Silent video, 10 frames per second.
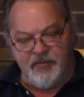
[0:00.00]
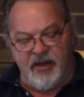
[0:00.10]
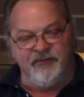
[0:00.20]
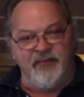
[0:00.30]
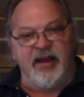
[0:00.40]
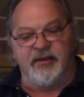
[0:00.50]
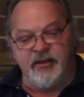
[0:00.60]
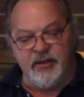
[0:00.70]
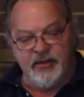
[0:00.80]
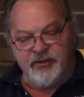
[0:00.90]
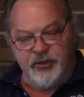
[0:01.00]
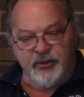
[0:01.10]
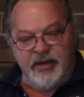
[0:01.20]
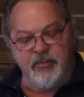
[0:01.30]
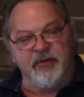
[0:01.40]
affect your
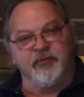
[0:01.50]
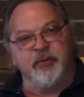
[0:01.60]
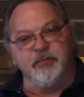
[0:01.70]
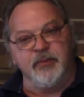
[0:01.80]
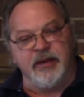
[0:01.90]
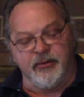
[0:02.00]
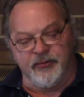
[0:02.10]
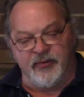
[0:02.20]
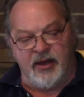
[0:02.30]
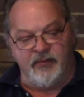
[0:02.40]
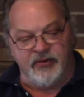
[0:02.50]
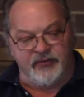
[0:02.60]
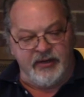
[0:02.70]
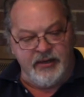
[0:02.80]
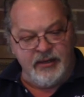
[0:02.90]
EMF meters,
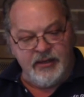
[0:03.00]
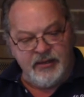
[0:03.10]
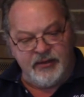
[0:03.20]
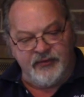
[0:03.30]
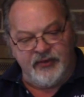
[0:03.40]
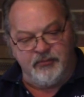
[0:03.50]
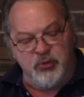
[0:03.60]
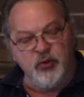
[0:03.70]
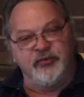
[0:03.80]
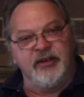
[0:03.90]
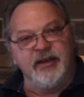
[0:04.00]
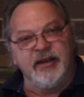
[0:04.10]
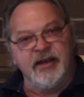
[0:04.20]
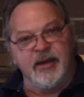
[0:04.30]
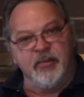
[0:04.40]
obviously, because it's boosting
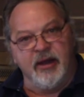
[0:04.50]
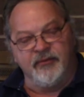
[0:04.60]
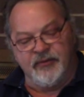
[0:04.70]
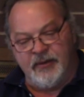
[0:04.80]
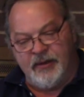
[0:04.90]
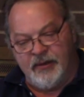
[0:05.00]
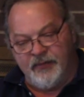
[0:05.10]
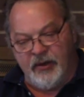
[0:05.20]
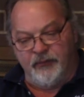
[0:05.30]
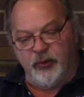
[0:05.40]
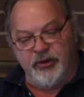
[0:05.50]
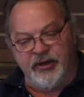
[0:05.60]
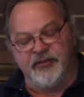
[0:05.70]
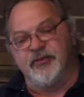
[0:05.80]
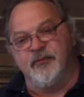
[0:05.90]
the EMFs. Therefore, you're
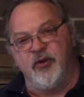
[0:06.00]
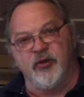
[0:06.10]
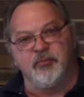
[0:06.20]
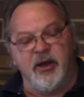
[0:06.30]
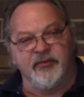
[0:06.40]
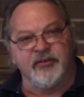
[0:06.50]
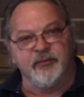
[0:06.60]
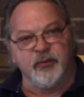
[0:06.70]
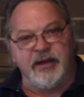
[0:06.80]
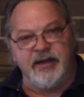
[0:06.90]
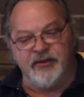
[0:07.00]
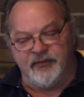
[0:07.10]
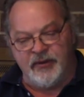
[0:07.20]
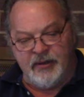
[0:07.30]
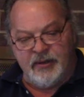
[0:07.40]
going to get some false positive
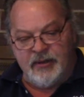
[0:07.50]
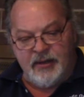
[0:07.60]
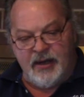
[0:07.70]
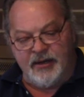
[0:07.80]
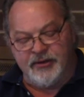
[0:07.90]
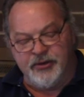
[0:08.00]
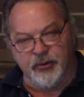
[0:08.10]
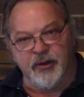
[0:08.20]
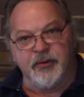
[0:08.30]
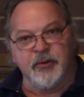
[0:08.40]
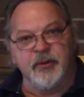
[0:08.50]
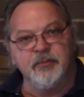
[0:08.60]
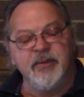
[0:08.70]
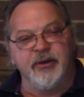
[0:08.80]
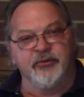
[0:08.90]
readings onto your other
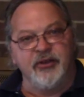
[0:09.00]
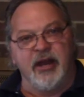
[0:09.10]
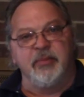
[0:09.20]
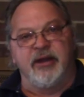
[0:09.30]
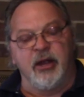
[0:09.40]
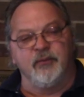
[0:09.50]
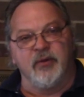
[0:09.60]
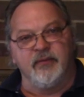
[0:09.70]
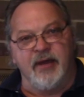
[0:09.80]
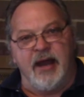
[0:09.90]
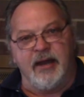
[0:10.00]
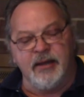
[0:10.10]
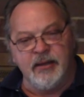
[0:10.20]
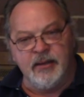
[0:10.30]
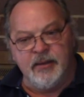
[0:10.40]
meters. So you got to be careful of that.
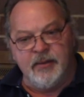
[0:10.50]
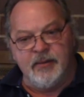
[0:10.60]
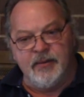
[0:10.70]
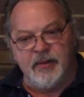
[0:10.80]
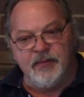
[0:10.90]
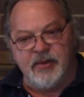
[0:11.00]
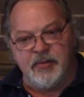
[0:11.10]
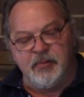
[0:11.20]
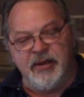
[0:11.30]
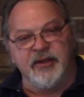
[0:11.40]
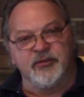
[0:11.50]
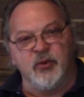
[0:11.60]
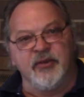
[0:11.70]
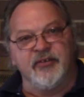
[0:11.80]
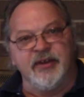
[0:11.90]
The biggest
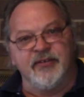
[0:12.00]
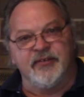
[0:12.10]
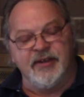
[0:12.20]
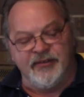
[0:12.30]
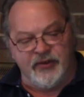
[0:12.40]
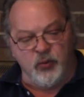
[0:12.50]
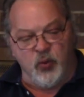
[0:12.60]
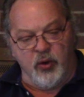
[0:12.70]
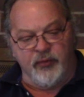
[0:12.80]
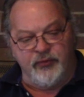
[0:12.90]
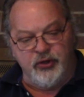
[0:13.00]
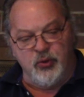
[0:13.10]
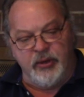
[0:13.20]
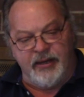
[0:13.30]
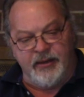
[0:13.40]
question is it worth
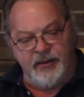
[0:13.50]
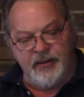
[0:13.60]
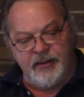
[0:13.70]
doing?